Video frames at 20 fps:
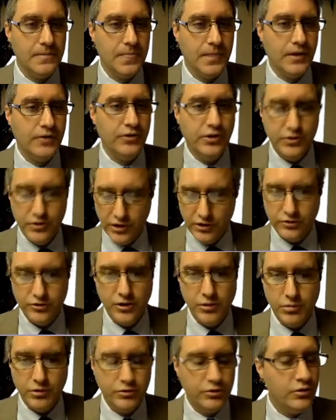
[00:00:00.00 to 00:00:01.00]
Suggestion
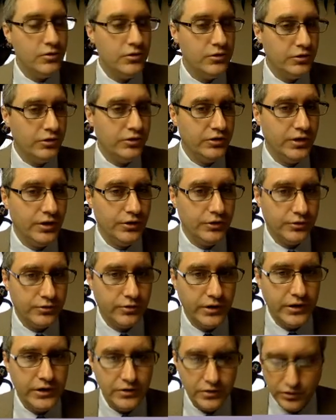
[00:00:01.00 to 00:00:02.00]
number two, as you see on the
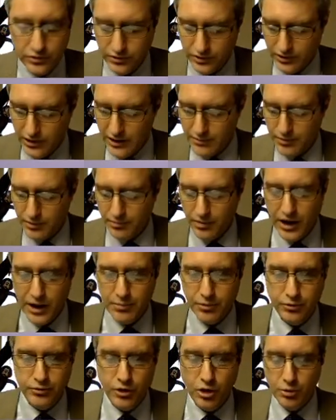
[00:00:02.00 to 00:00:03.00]
screens, is to keep a
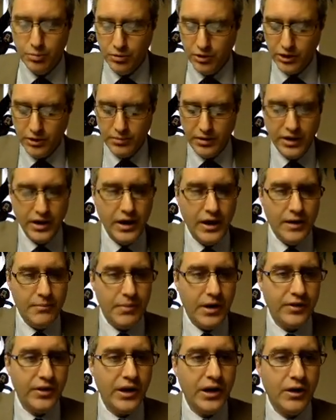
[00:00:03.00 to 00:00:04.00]
Bible notebook. And by,
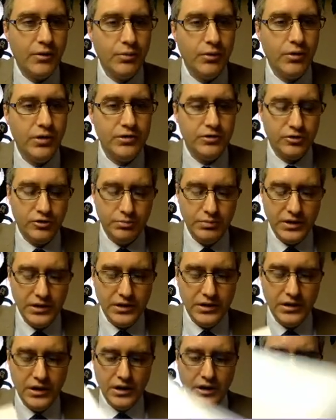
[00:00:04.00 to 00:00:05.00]
by that, I really just
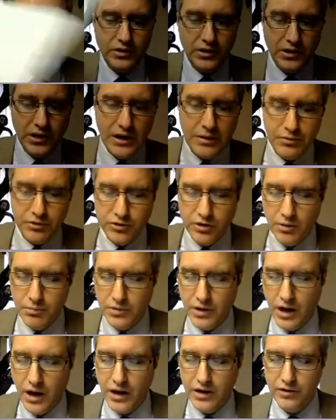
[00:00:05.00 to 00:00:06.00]
mean to keep some
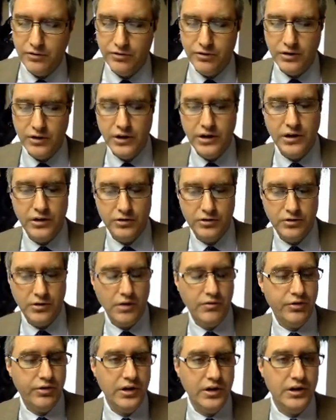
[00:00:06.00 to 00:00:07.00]
kind of list
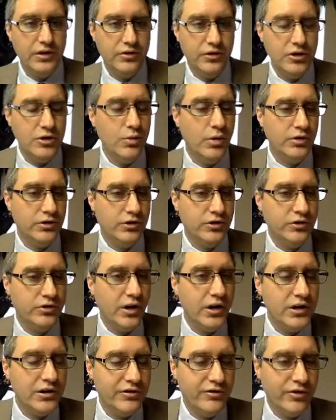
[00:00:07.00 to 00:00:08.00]
of things that you want to
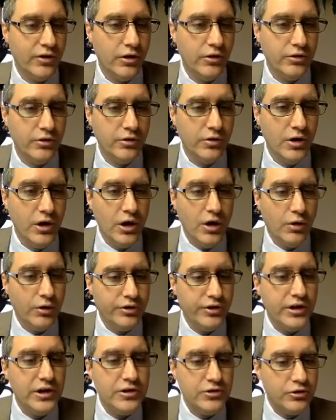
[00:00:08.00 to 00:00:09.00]
study further or
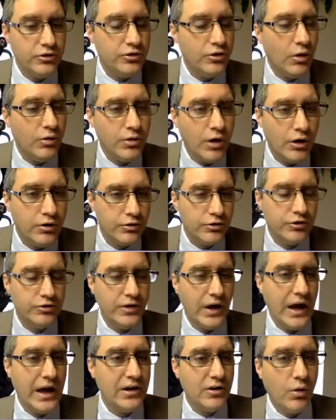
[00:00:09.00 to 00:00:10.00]
things you don't
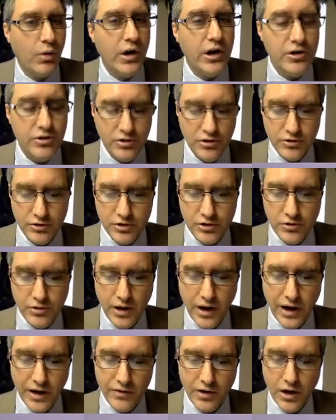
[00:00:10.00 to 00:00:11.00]
understand, questions that you
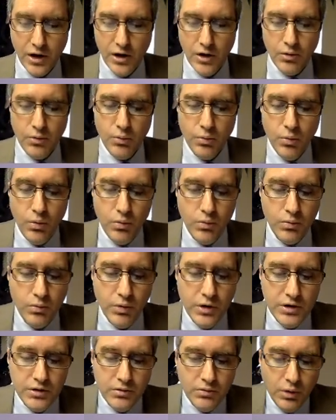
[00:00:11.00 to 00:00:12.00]
have.
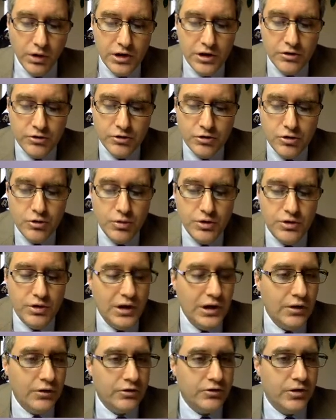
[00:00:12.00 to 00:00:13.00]
When, what do you do when you
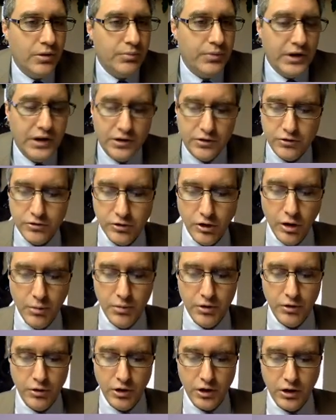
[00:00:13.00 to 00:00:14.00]
hear something in a
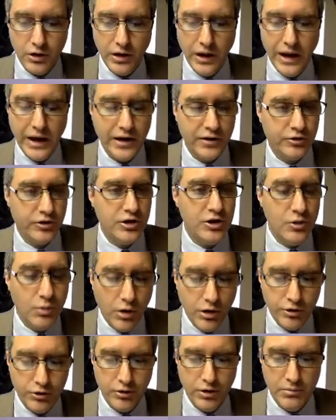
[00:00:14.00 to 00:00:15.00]
sermon or a class that you
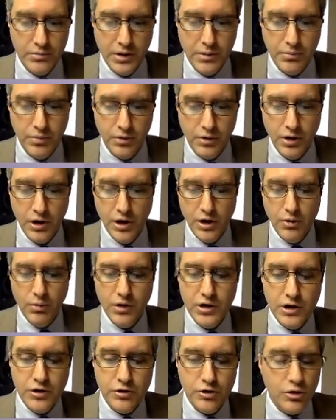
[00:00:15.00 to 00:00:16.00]
want to remember? What
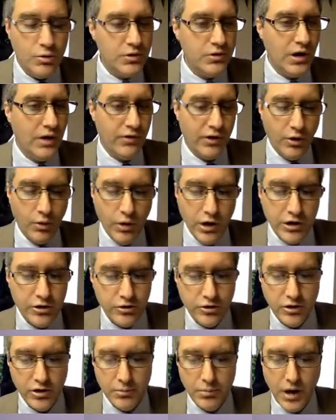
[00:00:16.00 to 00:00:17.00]
do you do when you have a
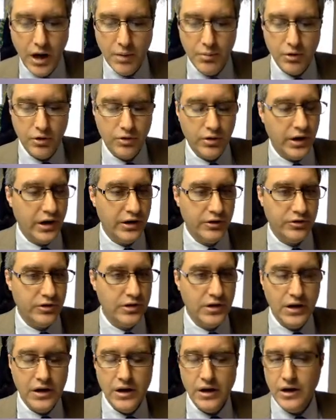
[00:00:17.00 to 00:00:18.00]
question in a Bible class
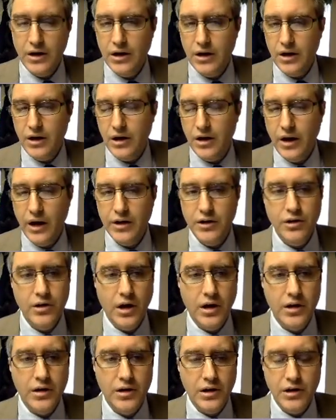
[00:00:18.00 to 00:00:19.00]
and and you,
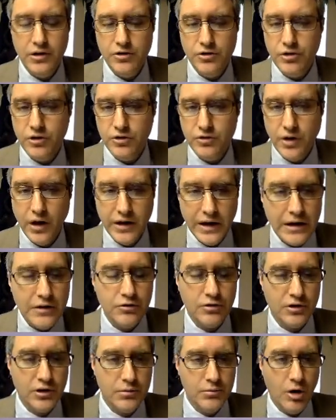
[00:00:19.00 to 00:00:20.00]
and it's just not
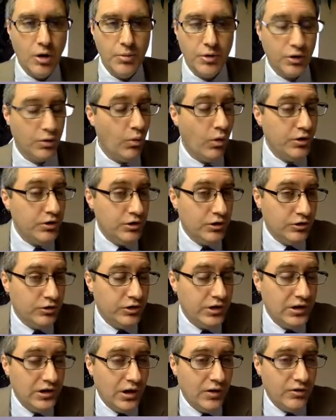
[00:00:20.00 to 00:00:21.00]
answered at the moment, or one you just
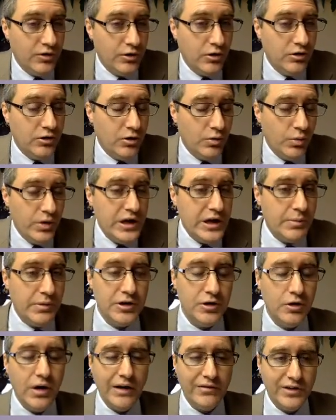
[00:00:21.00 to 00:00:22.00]
think of during the week, but
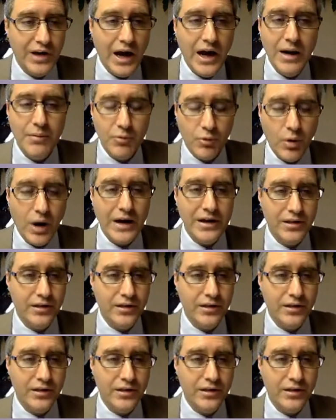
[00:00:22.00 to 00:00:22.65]
you don't have time right